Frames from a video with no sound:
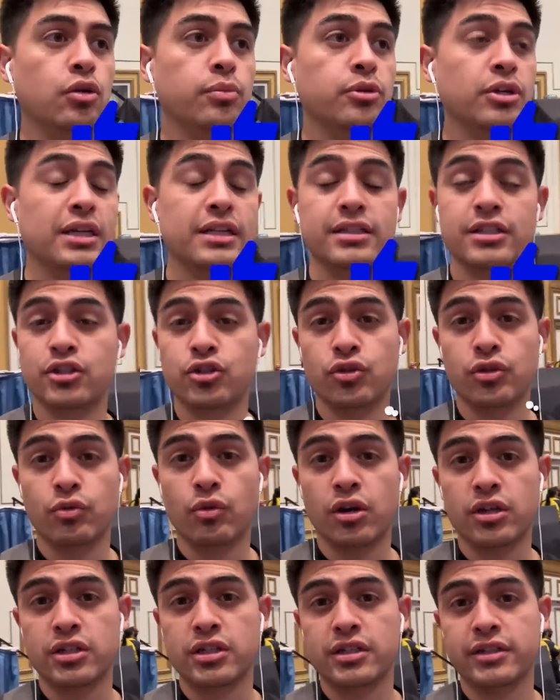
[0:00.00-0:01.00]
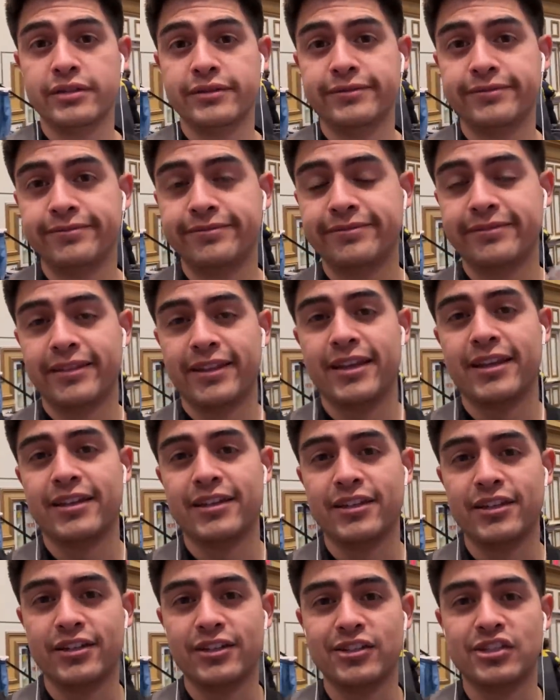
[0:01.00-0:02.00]
hope you guys enjoyed watching it,
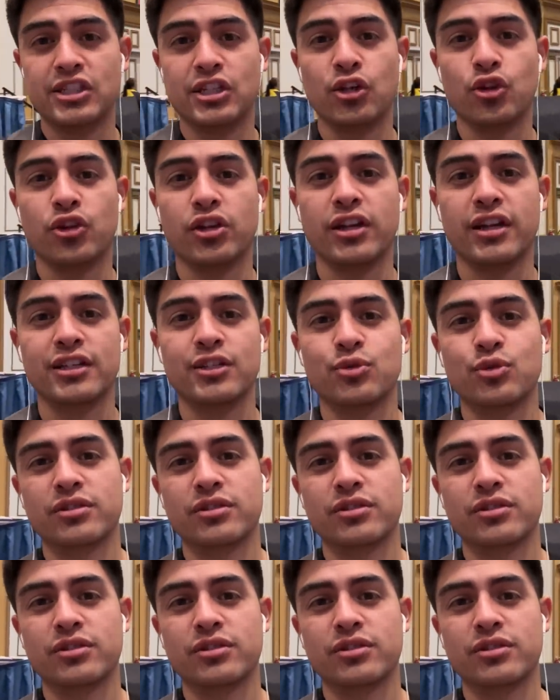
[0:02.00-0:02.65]
and I'll see you on the next